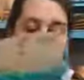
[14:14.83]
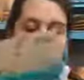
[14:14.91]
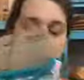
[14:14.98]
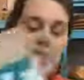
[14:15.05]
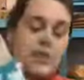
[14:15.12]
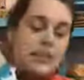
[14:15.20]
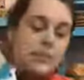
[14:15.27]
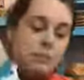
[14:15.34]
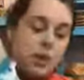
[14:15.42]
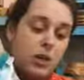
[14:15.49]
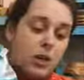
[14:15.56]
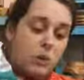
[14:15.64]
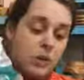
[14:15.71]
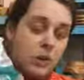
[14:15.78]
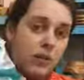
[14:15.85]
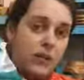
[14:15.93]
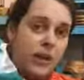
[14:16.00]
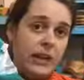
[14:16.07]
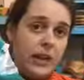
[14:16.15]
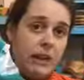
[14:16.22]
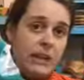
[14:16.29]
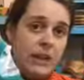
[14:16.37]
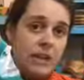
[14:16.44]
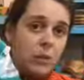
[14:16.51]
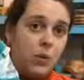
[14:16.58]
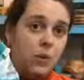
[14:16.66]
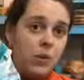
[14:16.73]
and these can be used with their fitted nappies
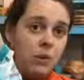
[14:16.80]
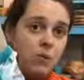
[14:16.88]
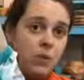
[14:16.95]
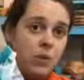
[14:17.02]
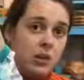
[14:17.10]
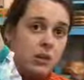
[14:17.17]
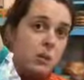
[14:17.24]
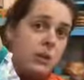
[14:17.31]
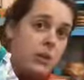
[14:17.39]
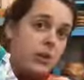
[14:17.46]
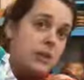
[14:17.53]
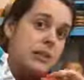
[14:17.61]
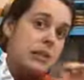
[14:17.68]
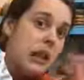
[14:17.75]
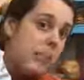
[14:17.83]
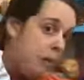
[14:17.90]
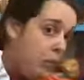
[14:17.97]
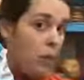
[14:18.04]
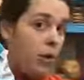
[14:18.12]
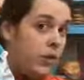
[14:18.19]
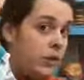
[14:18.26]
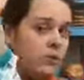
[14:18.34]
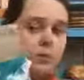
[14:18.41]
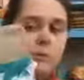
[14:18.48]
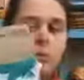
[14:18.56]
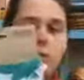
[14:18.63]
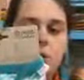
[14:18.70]
or they can be used with their snap-in ones,
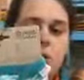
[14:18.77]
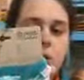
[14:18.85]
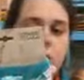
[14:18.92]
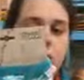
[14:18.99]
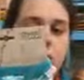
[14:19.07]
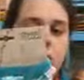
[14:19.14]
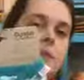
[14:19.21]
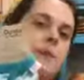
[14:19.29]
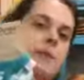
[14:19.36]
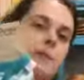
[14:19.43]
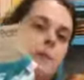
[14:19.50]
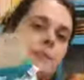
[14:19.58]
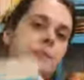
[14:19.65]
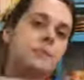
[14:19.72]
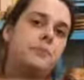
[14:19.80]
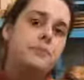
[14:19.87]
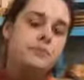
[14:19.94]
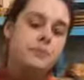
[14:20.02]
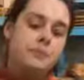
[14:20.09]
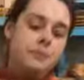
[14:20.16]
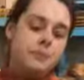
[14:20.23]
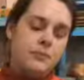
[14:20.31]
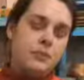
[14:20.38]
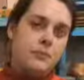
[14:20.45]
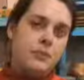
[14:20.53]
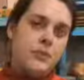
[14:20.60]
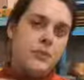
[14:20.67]
which we'll talk about next.
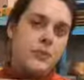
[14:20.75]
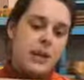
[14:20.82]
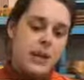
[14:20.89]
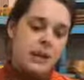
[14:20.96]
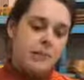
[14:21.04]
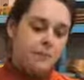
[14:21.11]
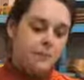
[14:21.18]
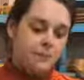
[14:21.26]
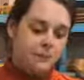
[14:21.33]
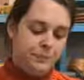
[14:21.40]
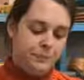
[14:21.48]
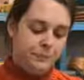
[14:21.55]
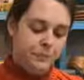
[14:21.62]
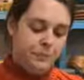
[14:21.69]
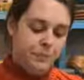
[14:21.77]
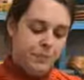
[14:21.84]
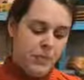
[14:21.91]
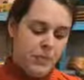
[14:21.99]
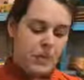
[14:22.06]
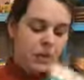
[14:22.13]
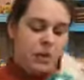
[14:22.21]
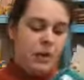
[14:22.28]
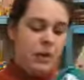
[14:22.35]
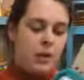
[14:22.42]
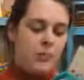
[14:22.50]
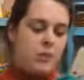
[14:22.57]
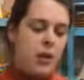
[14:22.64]
So again,
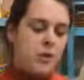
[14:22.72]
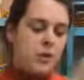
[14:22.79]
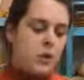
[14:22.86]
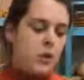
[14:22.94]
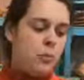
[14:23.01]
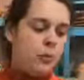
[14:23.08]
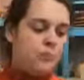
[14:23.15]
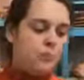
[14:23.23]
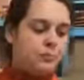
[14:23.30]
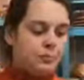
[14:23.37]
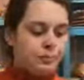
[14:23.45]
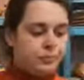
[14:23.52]
popped it open,